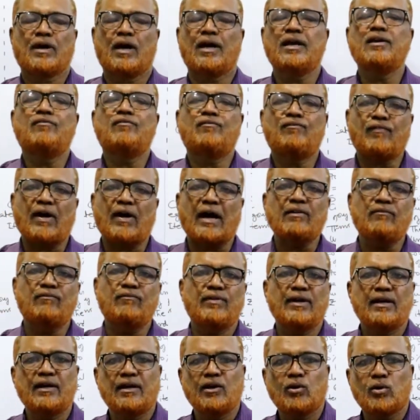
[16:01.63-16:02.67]
in five
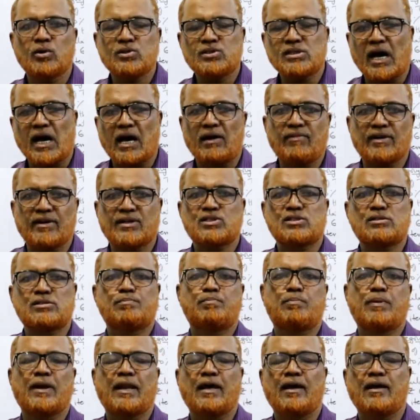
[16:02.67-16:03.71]
videos, I have
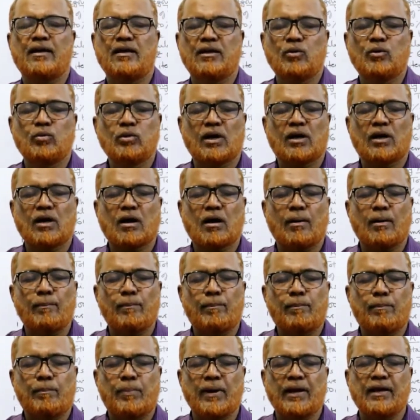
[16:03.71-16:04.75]
explained you the
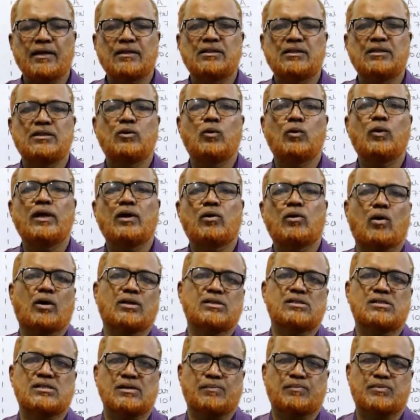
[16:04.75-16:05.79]
complete theory
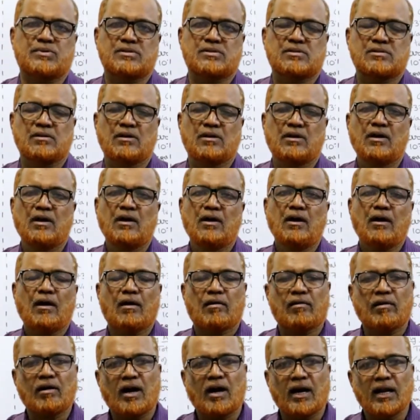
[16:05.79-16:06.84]
concepts
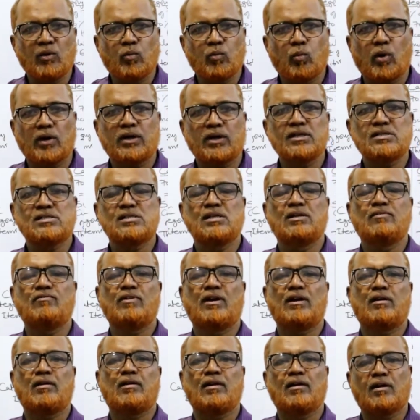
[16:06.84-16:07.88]
regarding what is
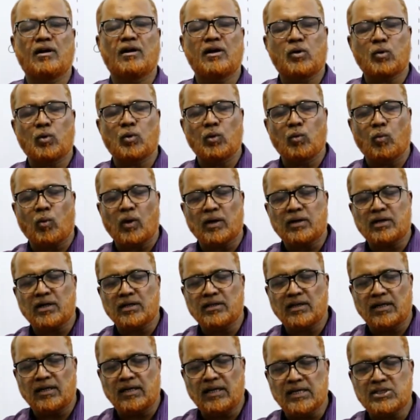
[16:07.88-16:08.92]
inventory control, what are
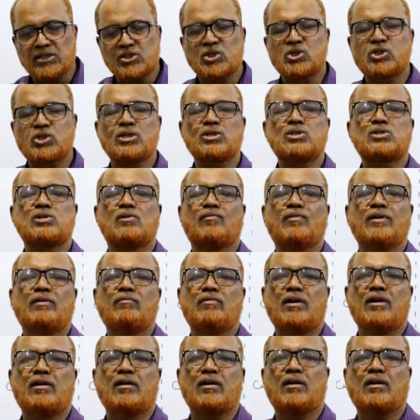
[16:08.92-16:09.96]
the decisions of
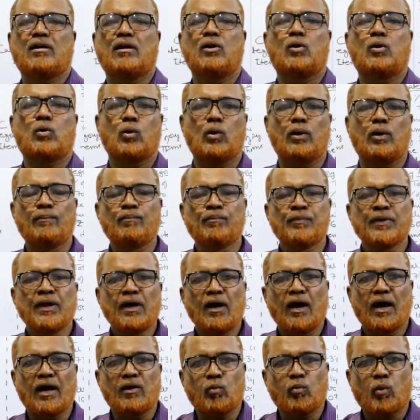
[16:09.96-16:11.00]
inventory control,
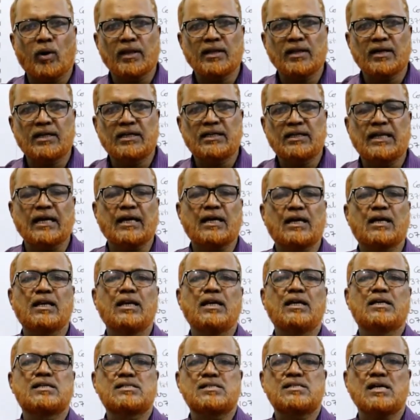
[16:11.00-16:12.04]
and what are the
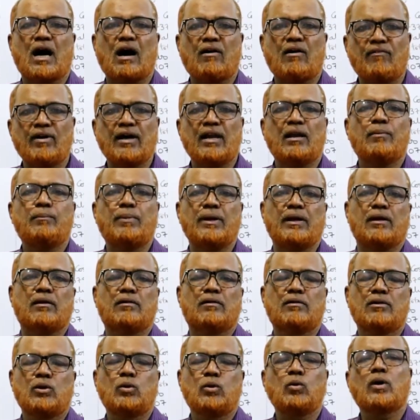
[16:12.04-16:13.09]
techniques available
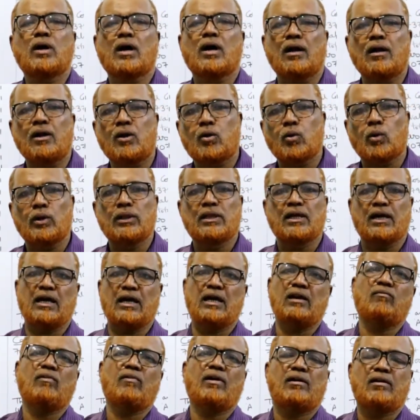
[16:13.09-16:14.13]
to control the
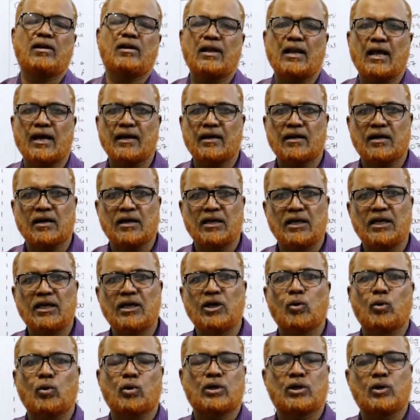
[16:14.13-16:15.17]
inventory like
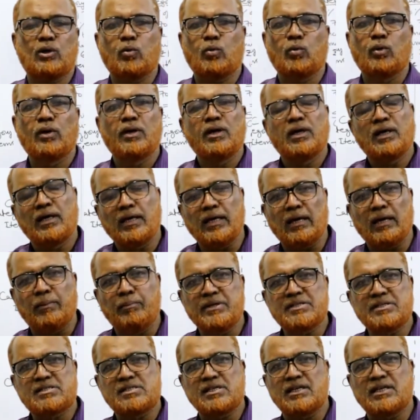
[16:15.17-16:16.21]
EOQ,
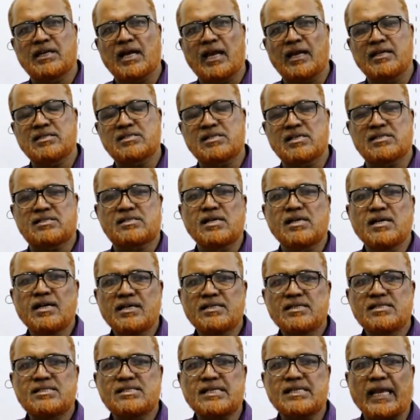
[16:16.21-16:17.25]
ABC analysis,
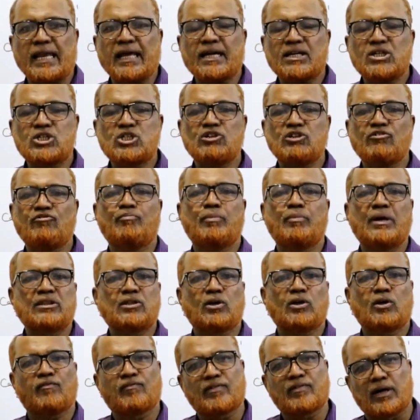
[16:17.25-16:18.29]
selective
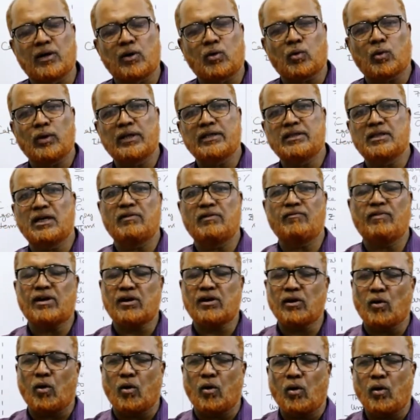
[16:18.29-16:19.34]
method of controlling the
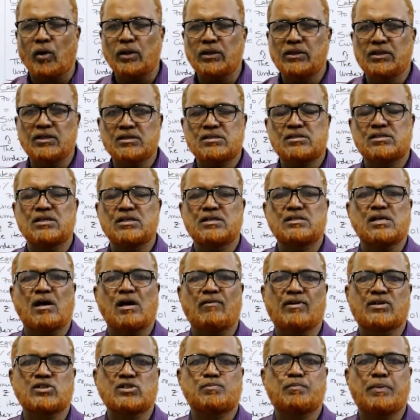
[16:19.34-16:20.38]
inventory. All these things
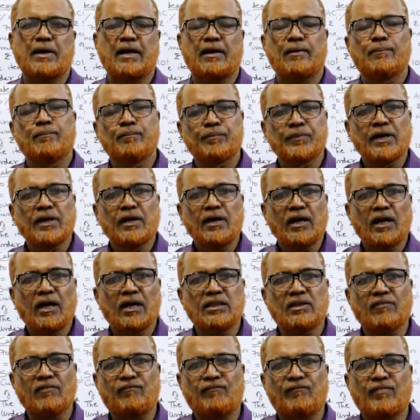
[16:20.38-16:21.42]
I've explained
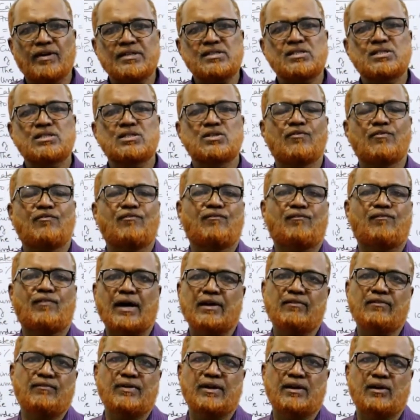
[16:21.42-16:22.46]
in the first
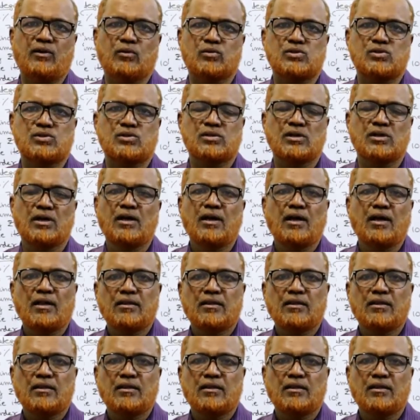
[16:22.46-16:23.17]
five videos.